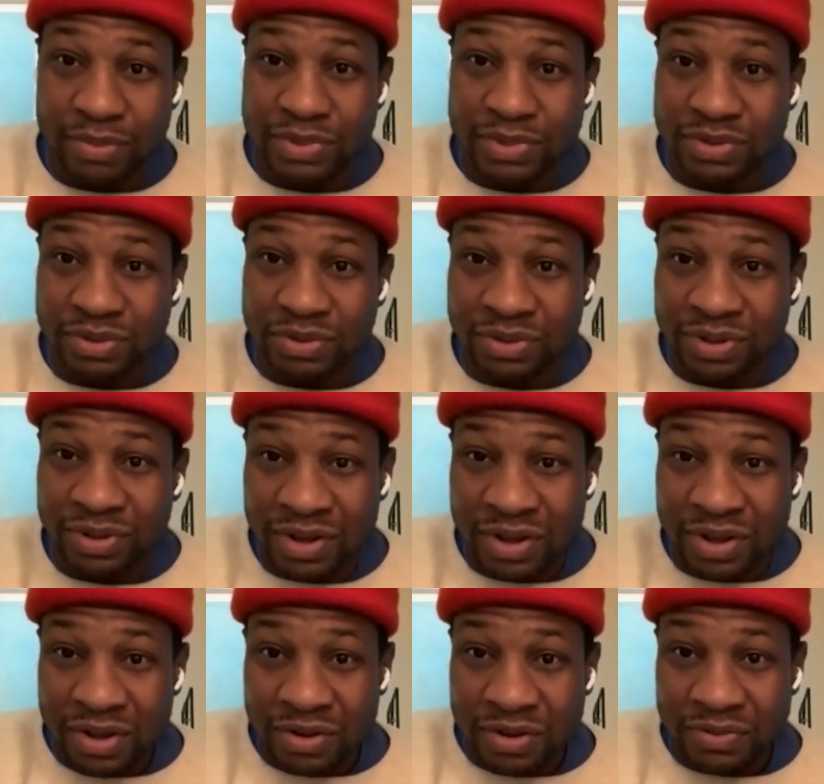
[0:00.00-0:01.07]
drama school
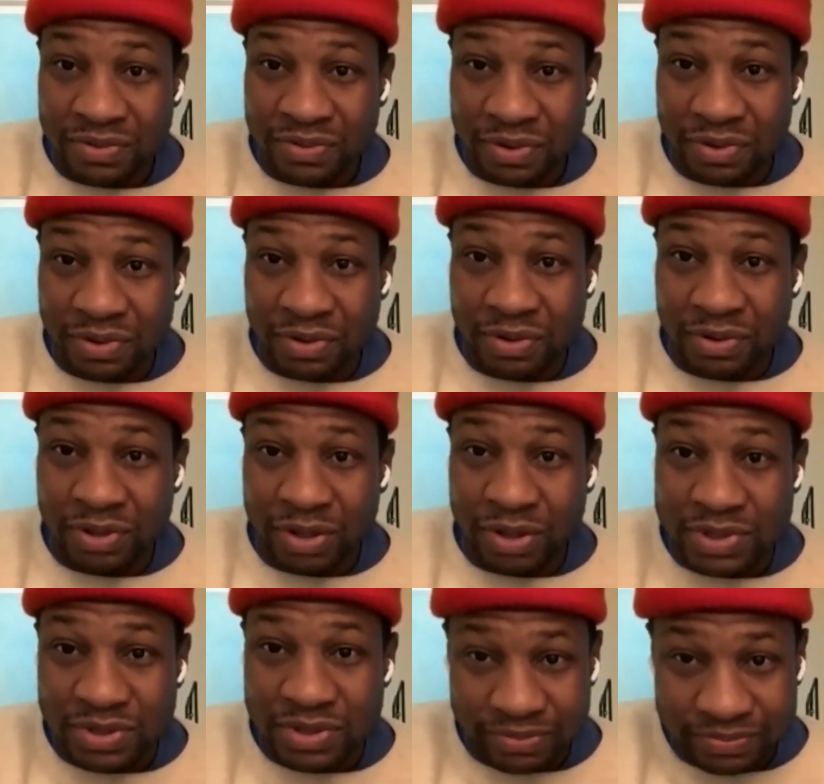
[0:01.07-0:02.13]
for
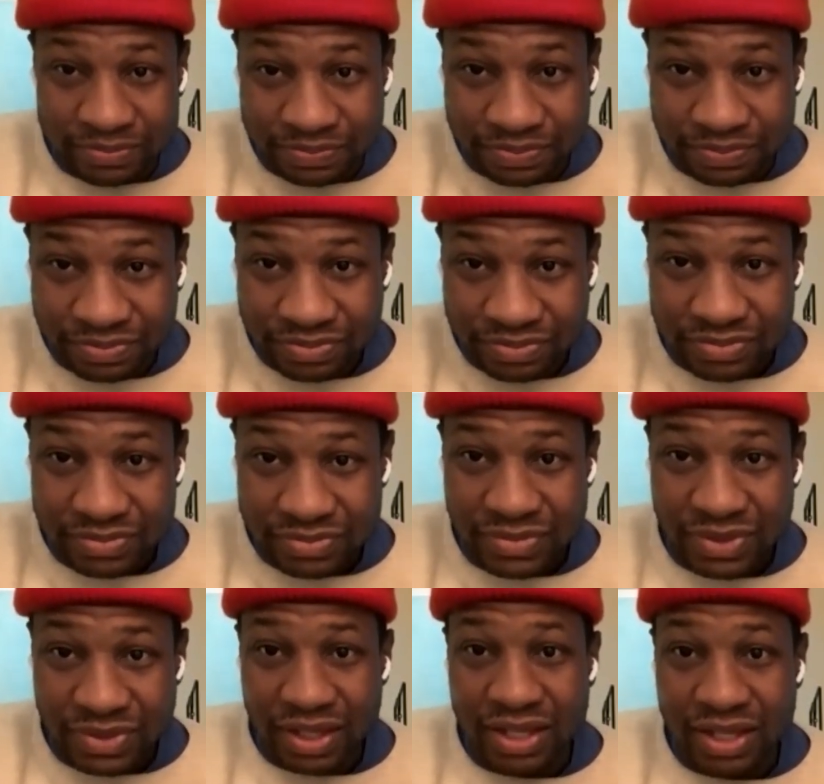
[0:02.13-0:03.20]
grown-ups?
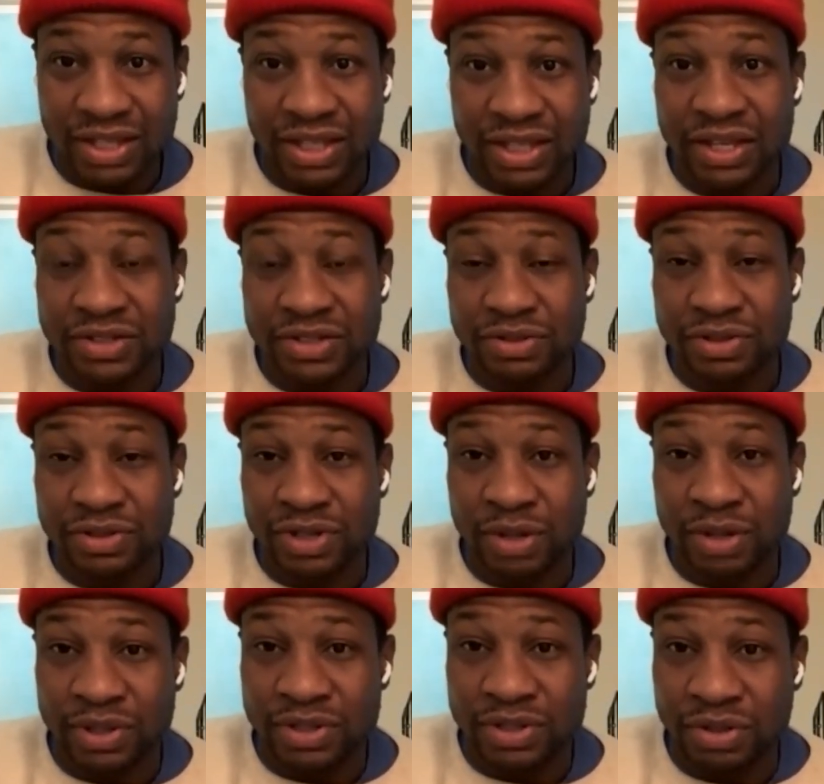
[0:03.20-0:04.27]
And the Yale School of
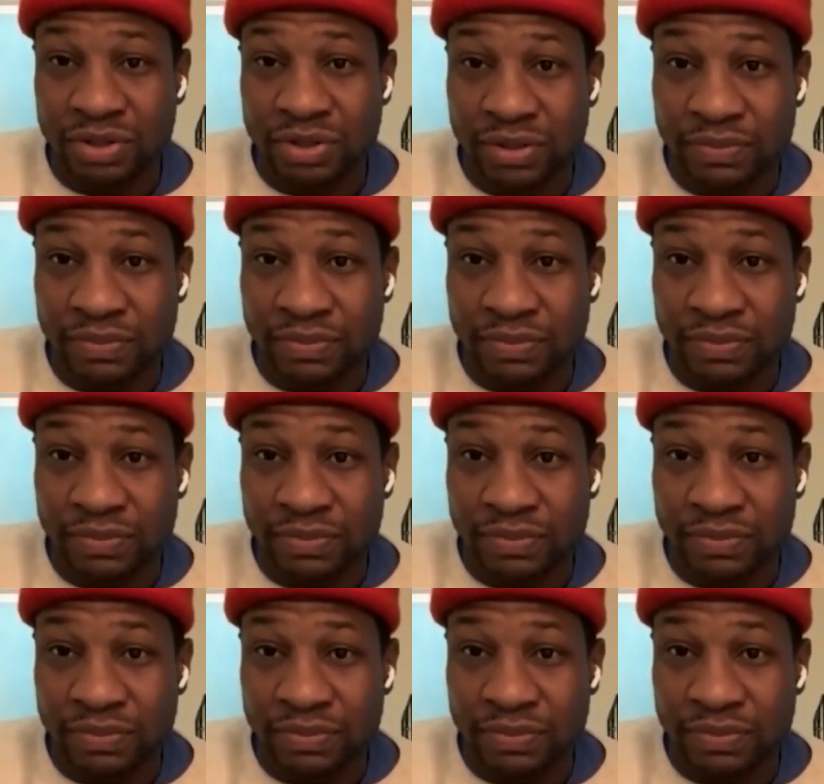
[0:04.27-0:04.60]
Drama showed